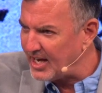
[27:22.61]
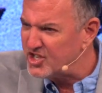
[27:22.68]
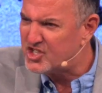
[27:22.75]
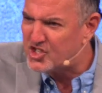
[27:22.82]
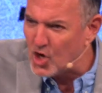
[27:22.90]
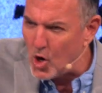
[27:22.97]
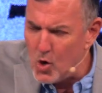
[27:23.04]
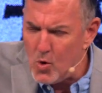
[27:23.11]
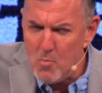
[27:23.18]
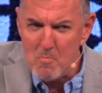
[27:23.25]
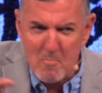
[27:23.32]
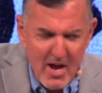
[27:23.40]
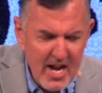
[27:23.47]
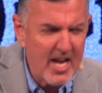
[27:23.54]
so
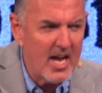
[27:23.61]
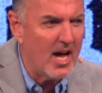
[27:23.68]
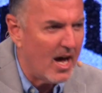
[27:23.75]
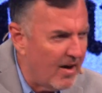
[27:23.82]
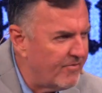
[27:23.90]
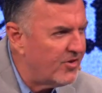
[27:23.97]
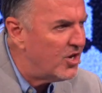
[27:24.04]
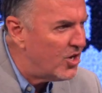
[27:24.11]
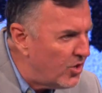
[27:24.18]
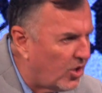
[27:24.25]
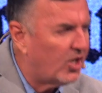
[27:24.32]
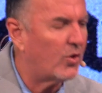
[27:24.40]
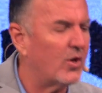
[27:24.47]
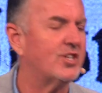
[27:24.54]
many of you
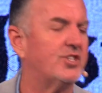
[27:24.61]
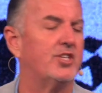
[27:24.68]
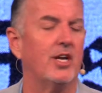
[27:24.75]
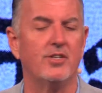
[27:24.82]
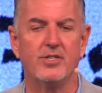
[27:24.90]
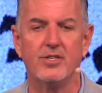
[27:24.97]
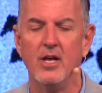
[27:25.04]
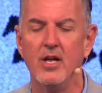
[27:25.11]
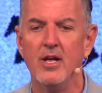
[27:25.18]
Christians